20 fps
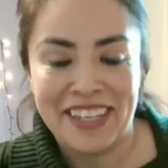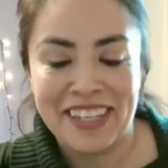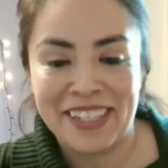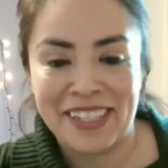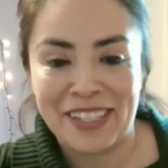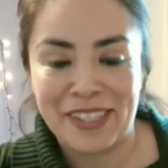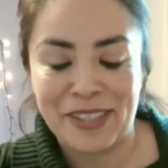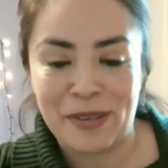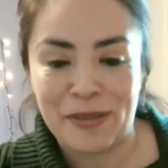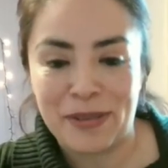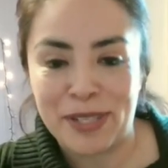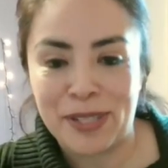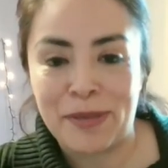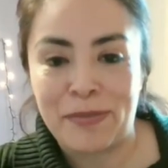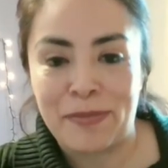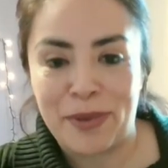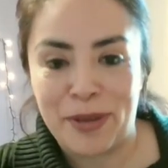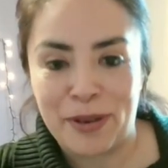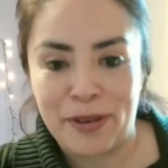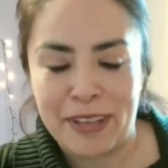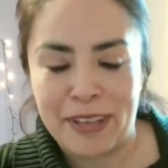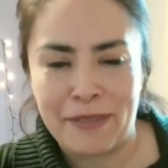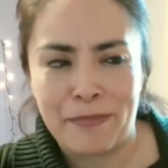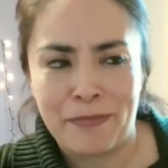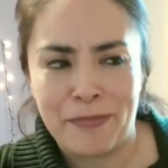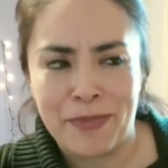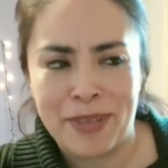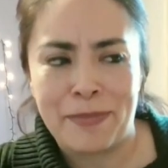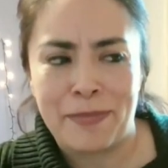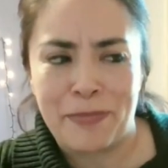it's a
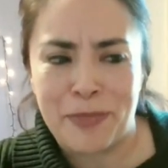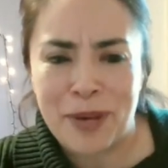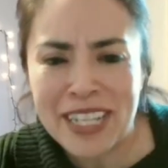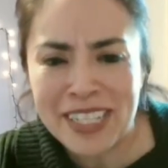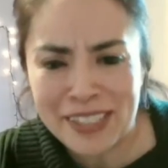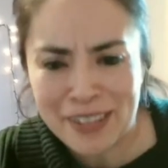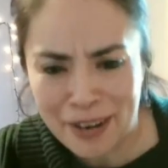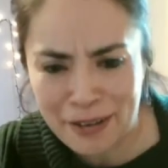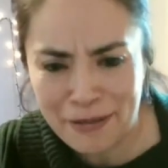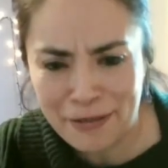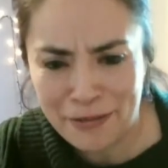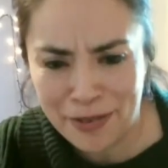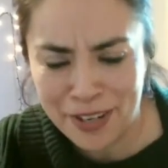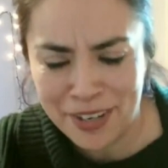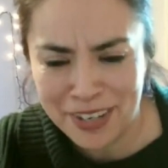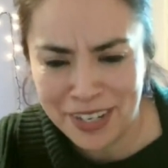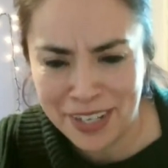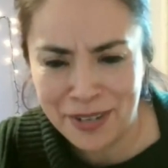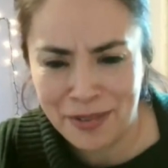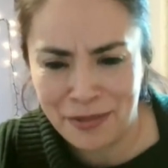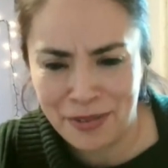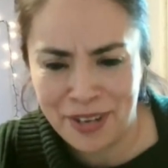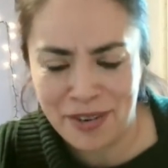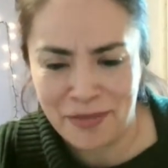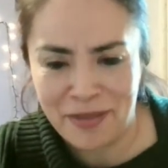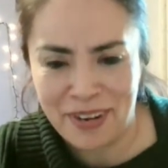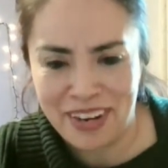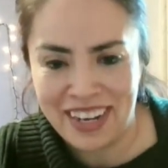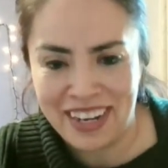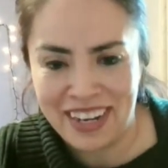beautiful, it brings comfort in a
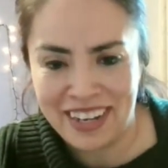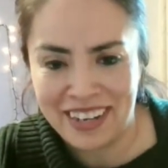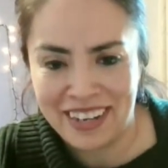weird way.